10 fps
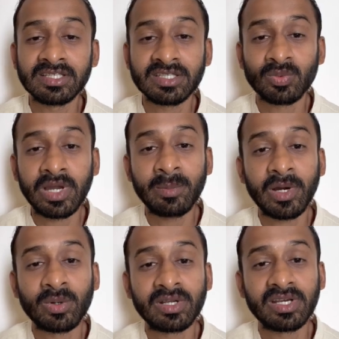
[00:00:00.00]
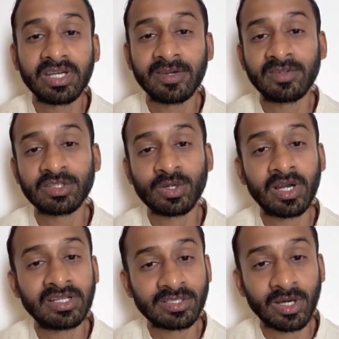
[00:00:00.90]
can just wipe out if the
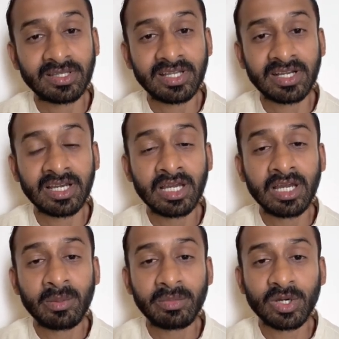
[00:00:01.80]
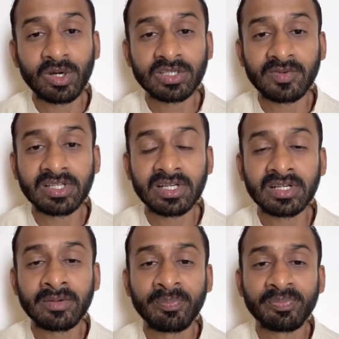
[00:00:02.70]
soil is not there, because
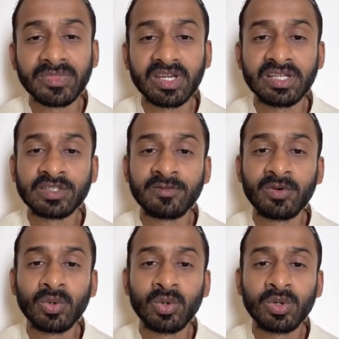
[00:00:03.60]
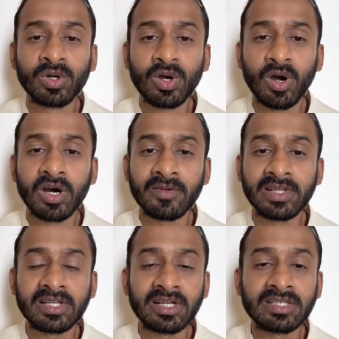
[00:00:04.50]
whether it's food, or
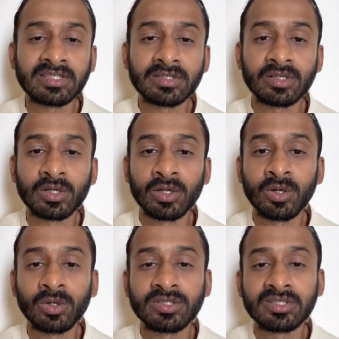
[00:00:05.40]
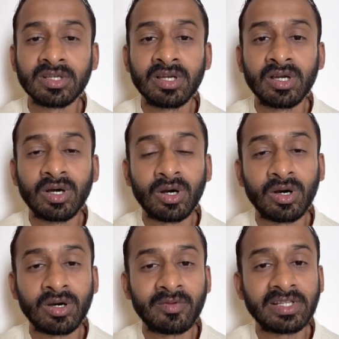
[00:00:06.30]
whether it's clothes,
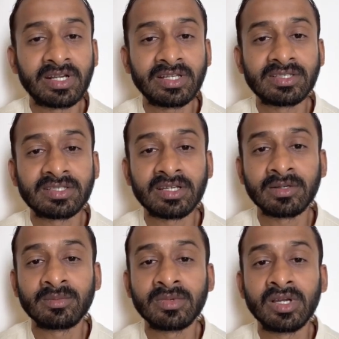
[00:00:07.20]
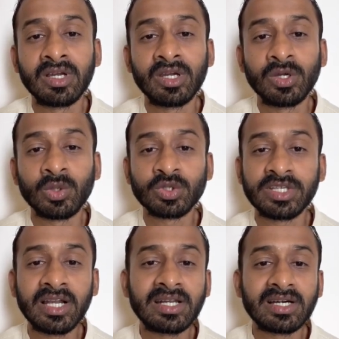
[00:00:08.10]
or whether it's
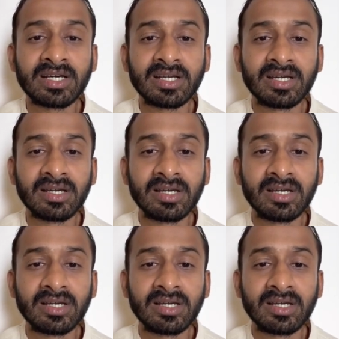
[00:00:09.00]
shelter,